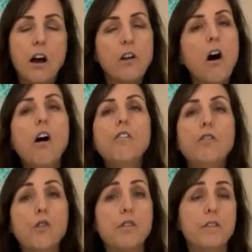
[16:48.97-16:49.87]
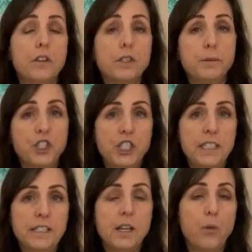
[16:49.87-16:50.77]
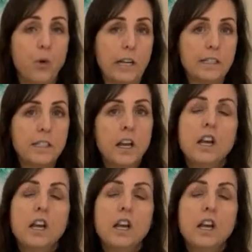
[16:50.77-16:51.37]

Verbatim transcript: on all 4 of those machines at once.